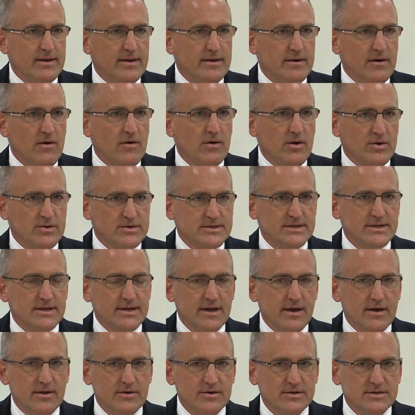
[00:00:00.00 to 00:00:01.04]
It all goes
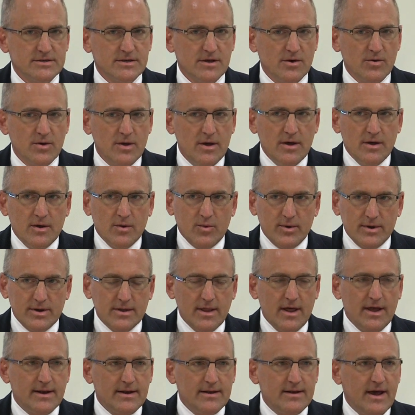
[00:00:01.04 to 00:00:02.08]
together. So we're
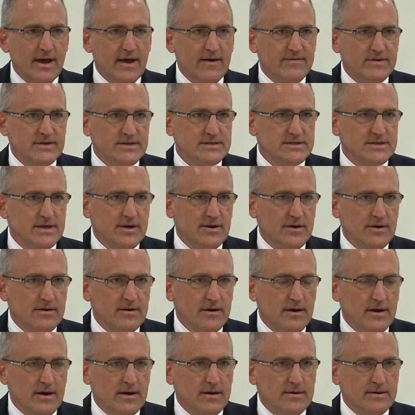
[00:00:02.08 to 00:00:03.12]
delighted to have this
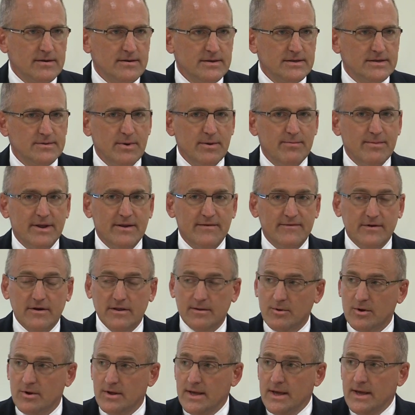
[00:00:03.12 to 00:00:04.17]
center to be made
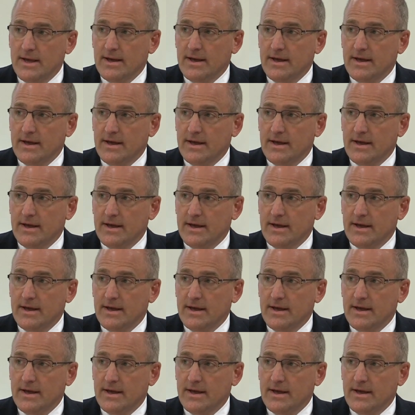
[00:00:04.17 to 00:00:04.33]
available.